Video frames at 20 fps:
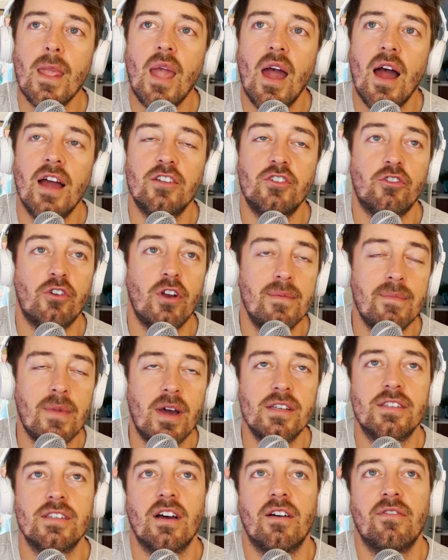I train
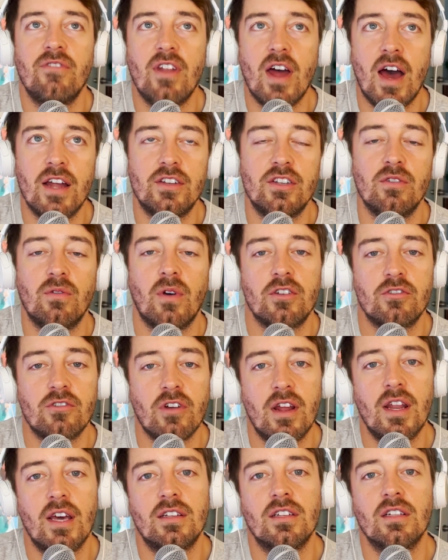myself not to. I
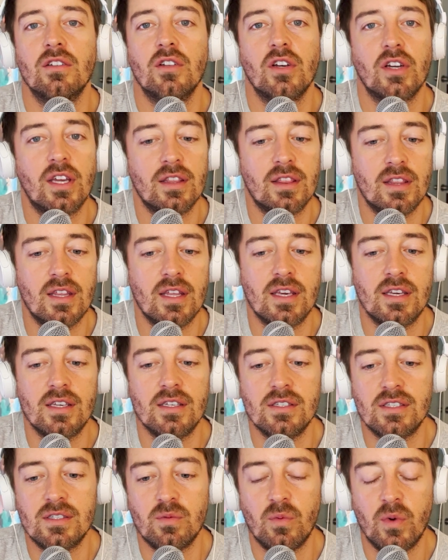try not to look at
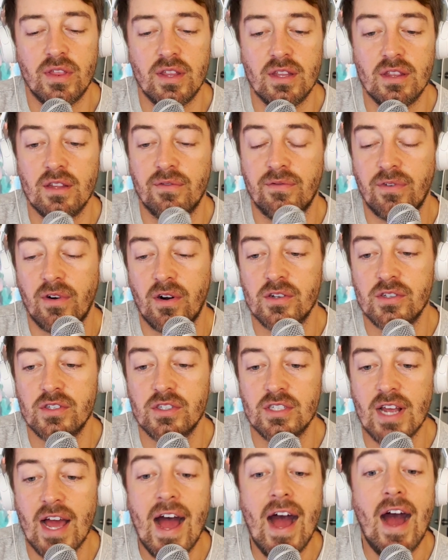things within the
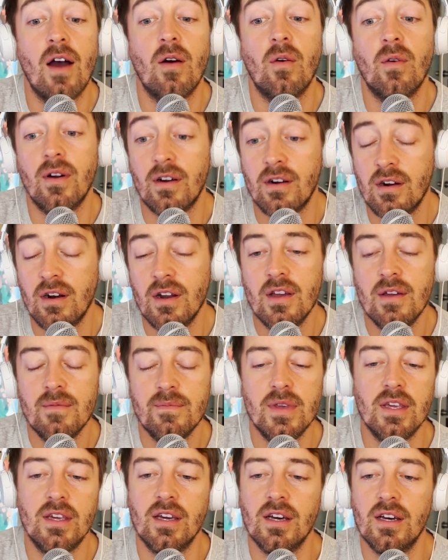first hour
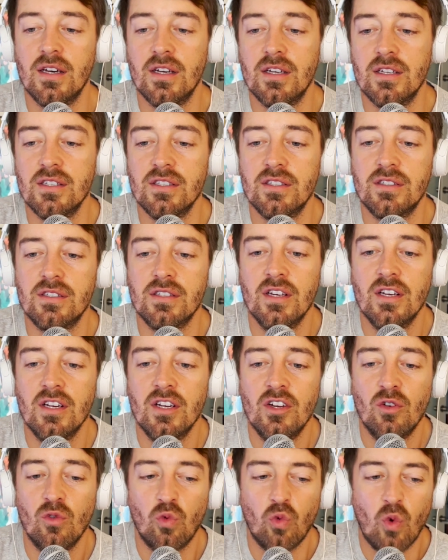because
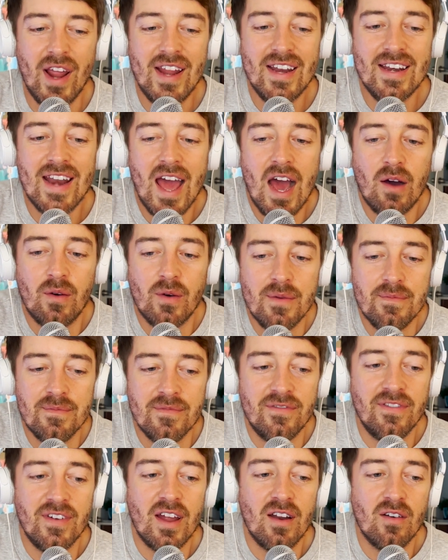right now I'm
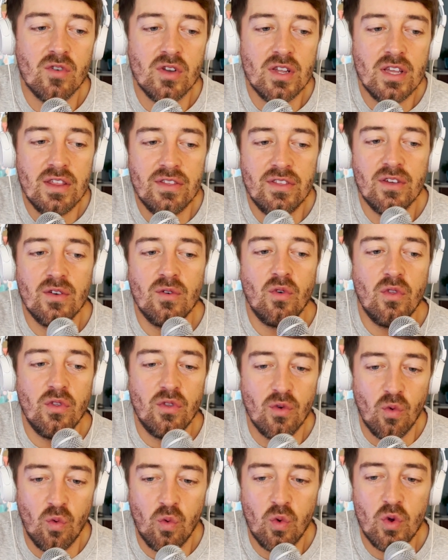very the
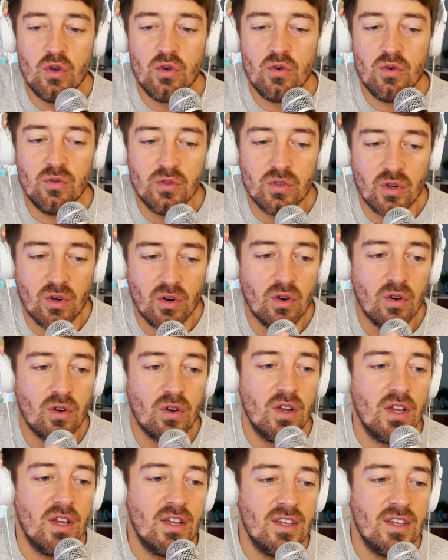the wound or
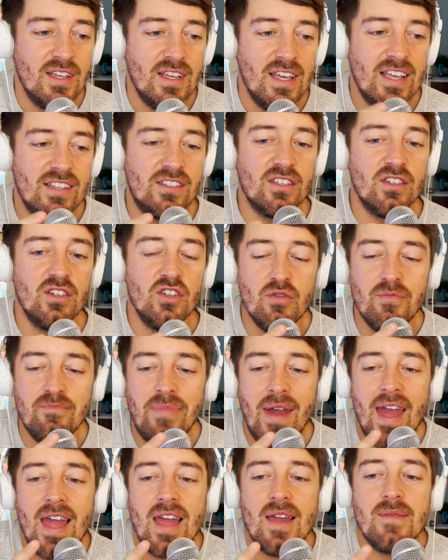it's a new
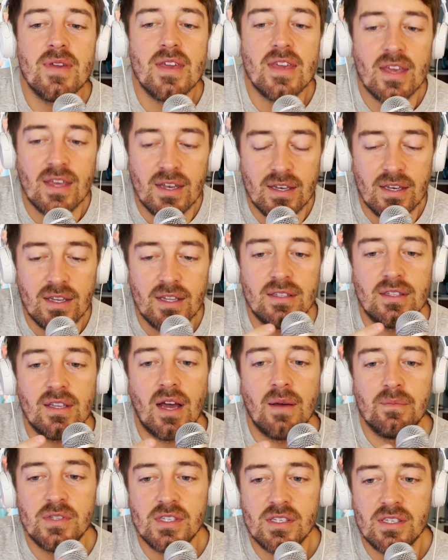baby and it,
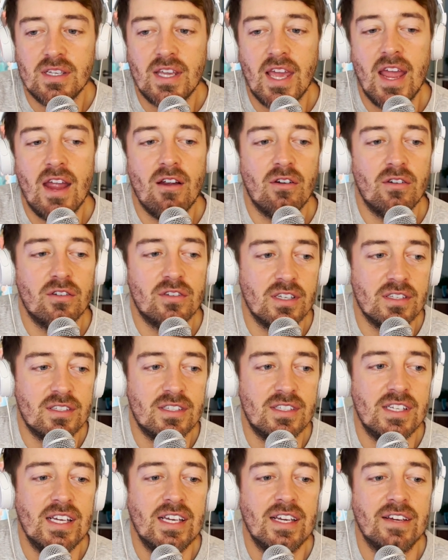I'm scared to
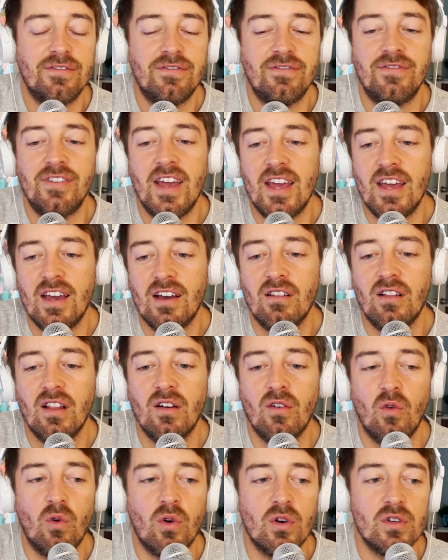see it fail
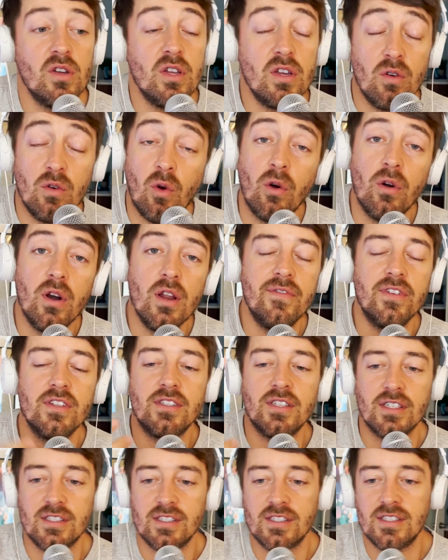or or even
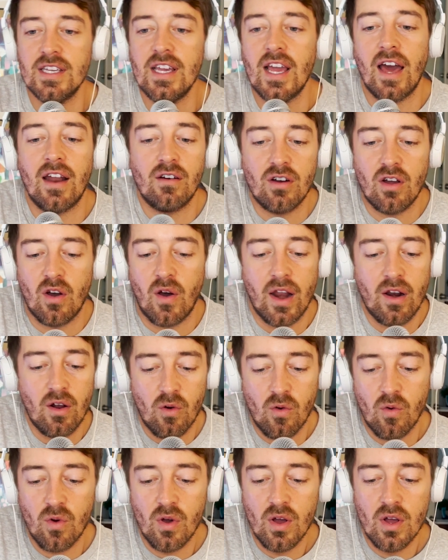succeed. I don't know. I
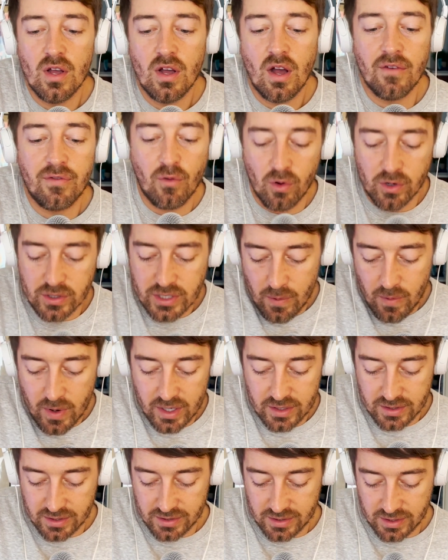don't. Of course, I want
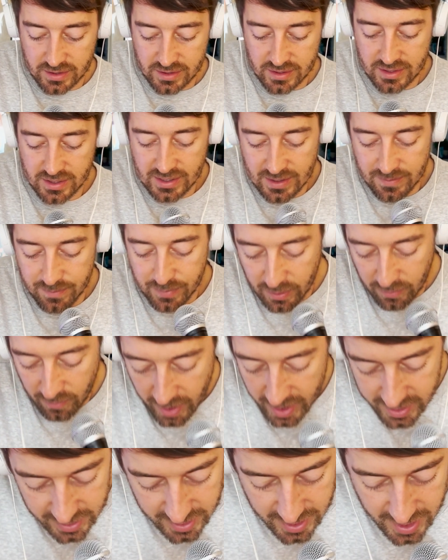it to succeed, but
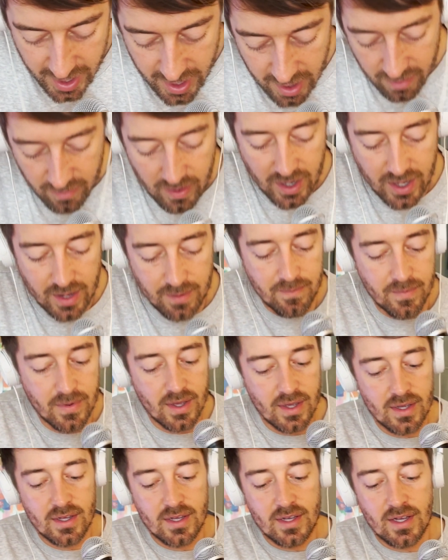right now I'm
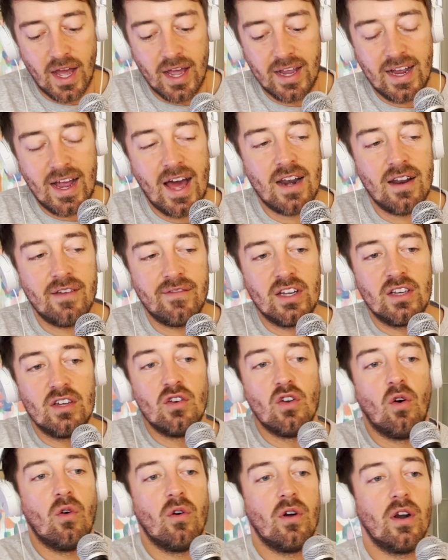I kind of
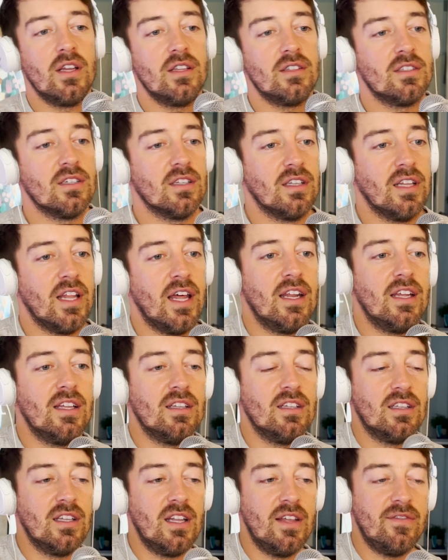ignore it to let it
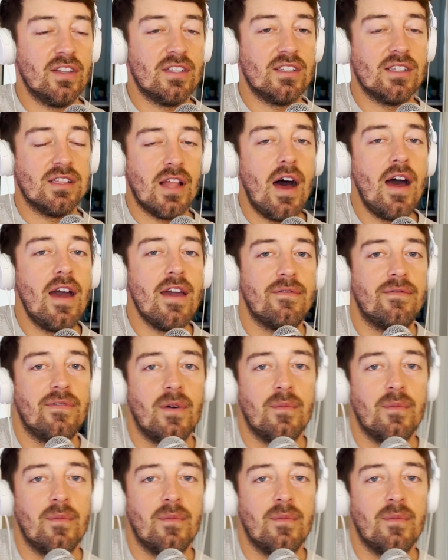live its life.